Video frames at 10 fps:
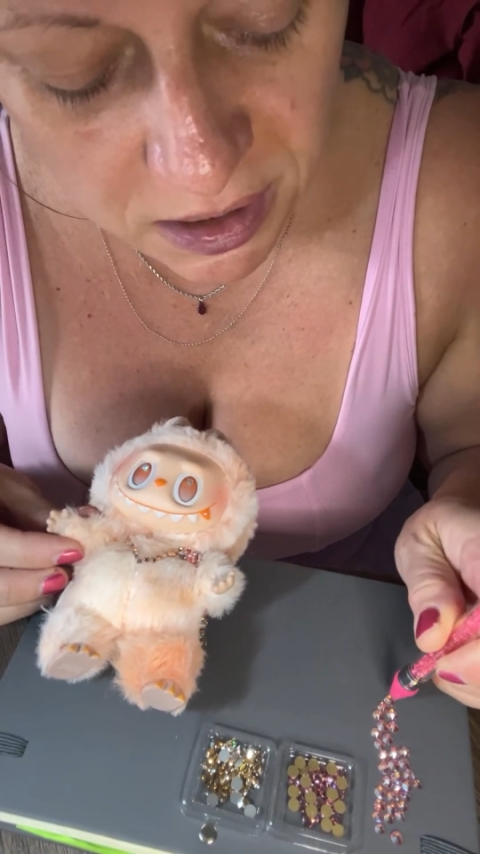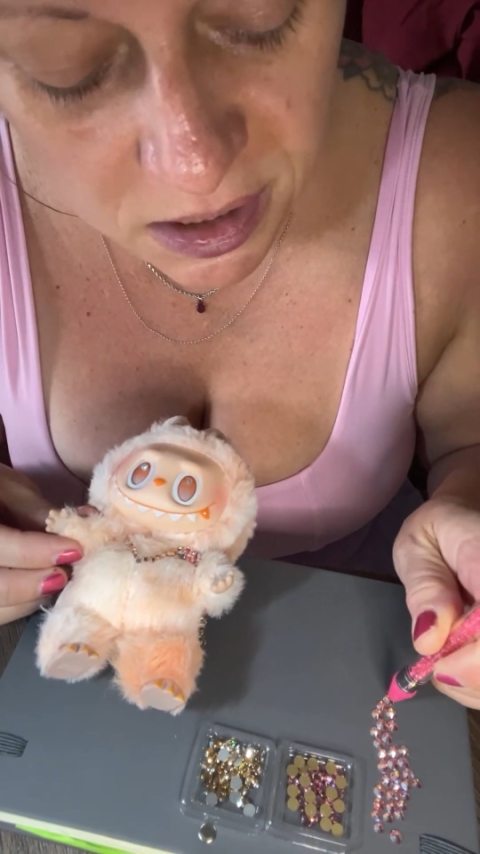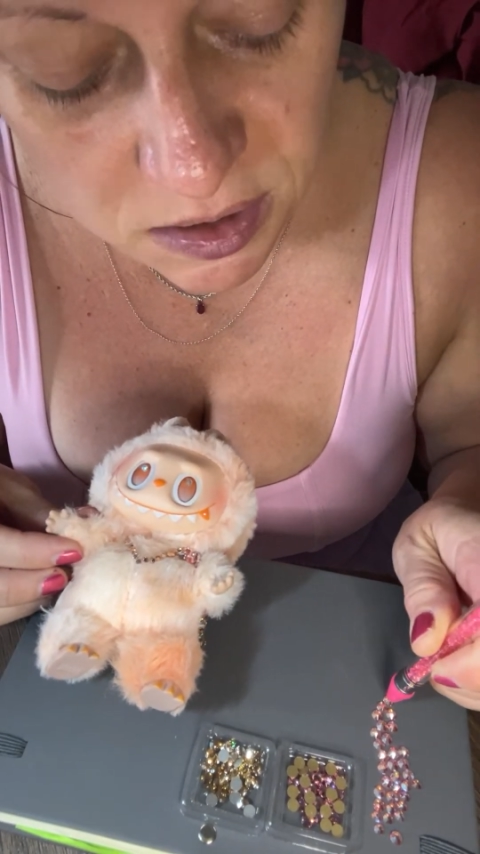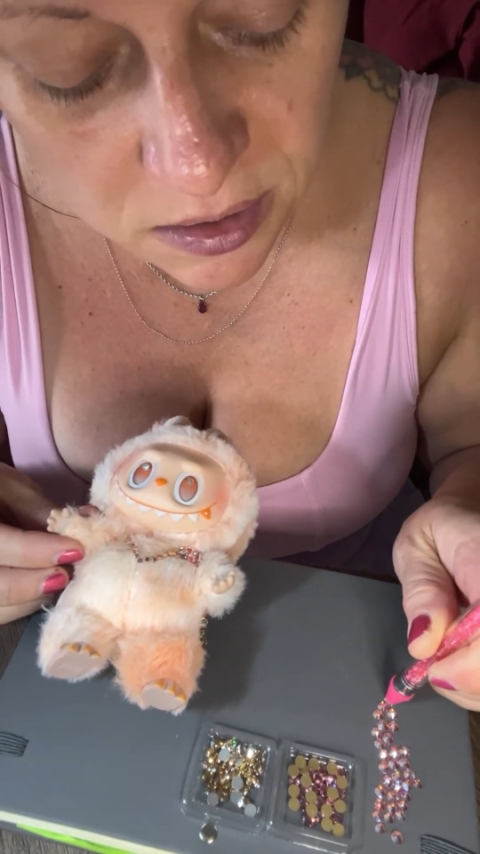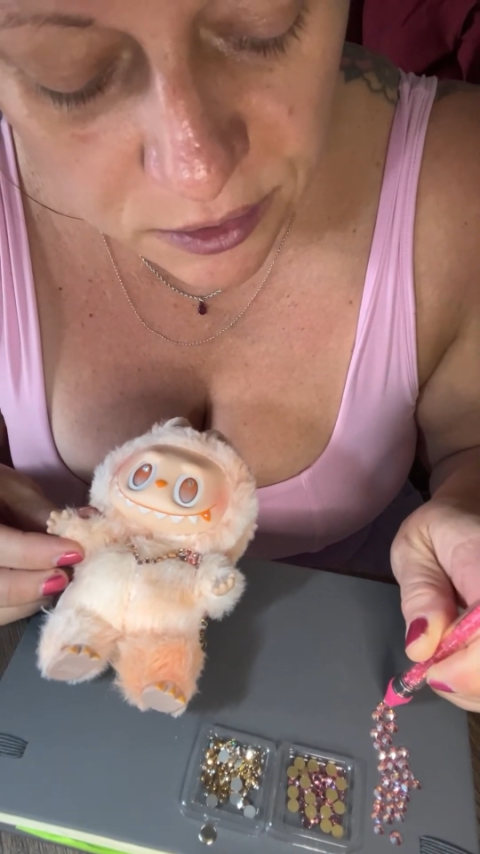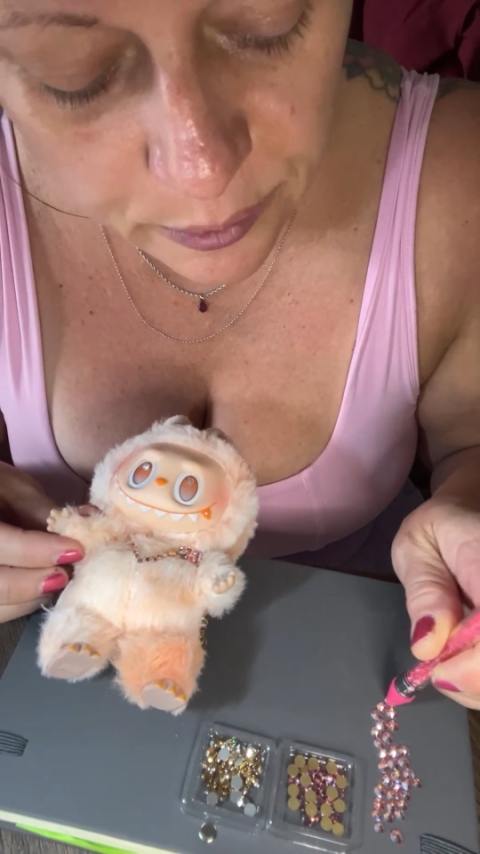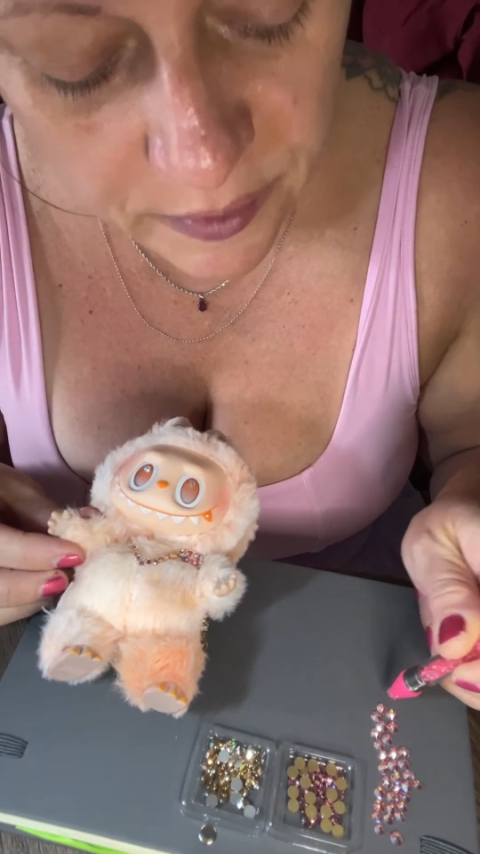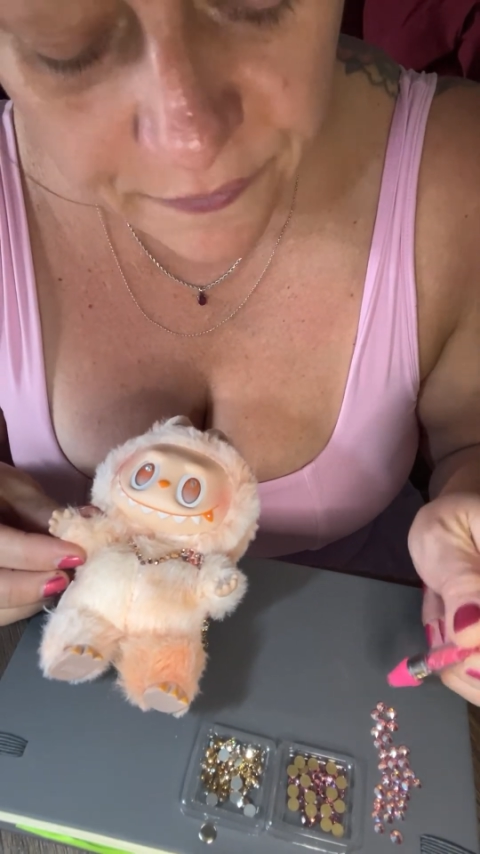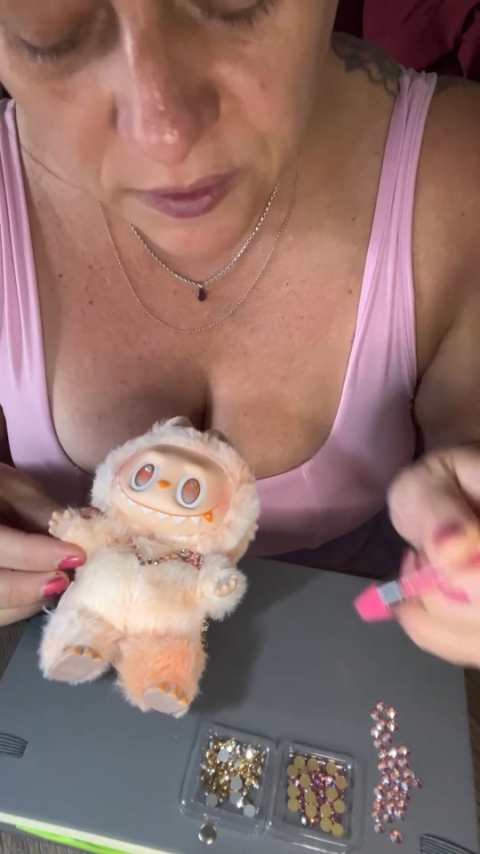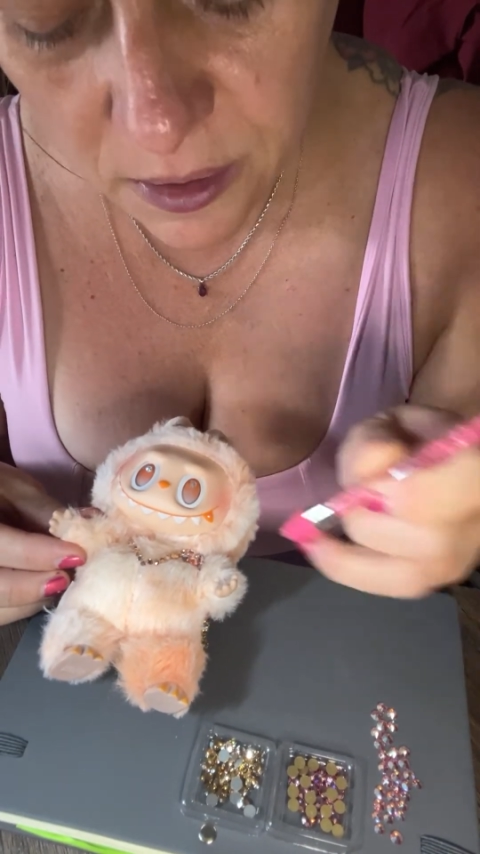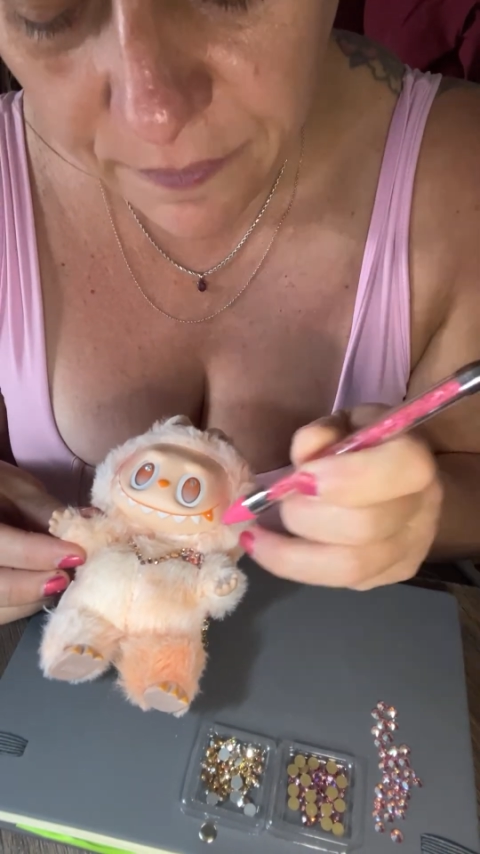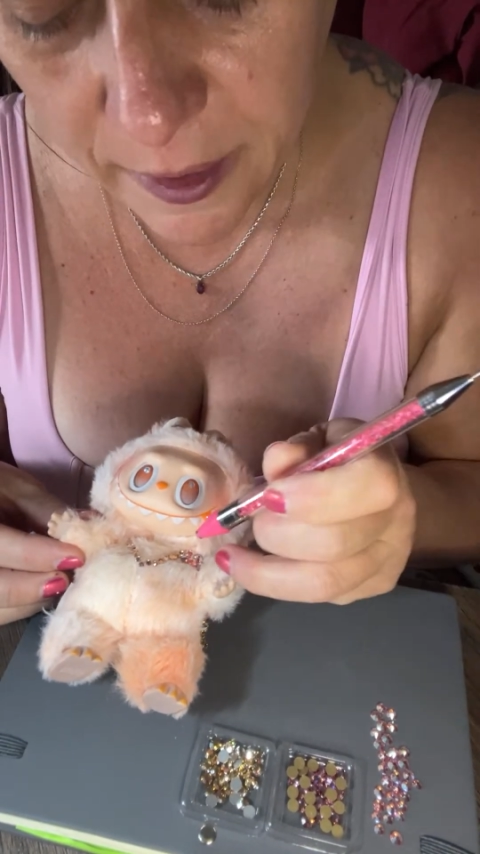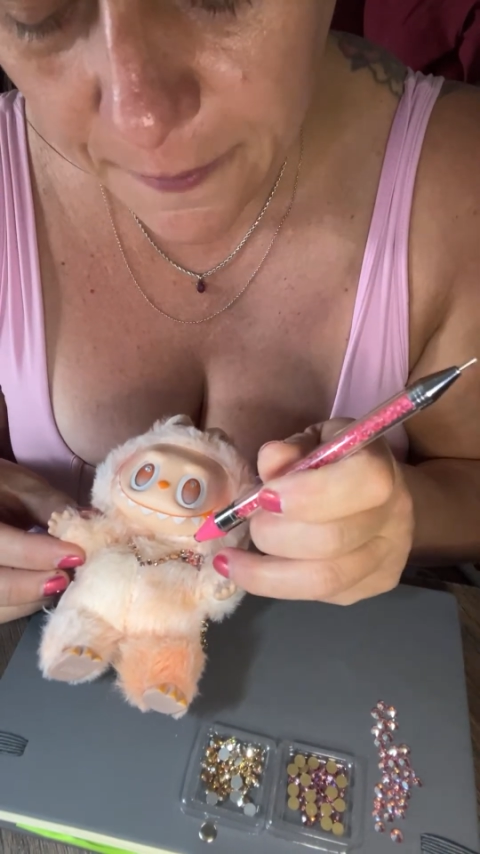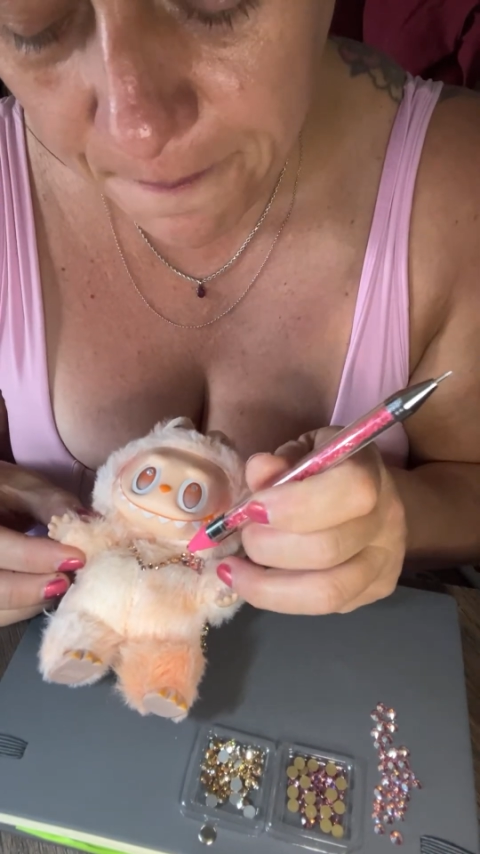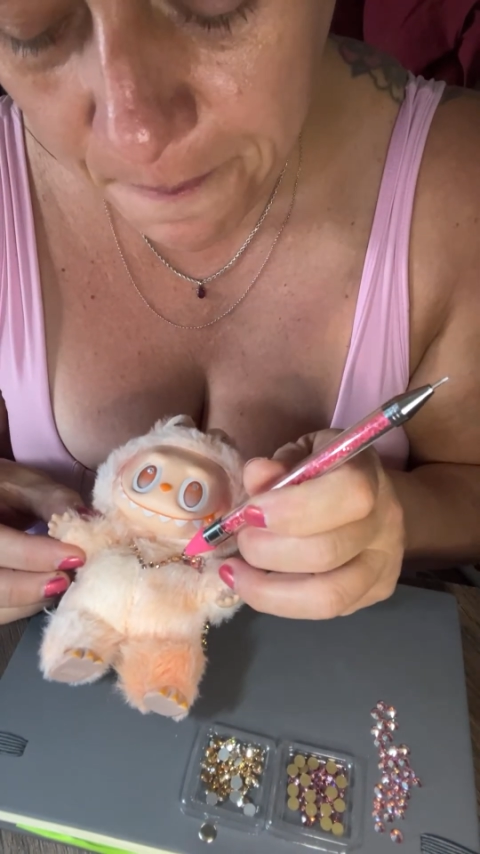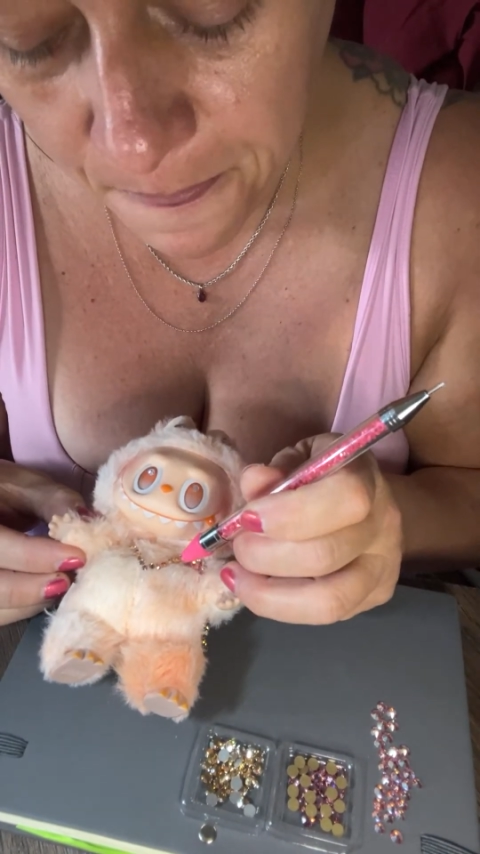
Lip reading: is a little bit forgiving,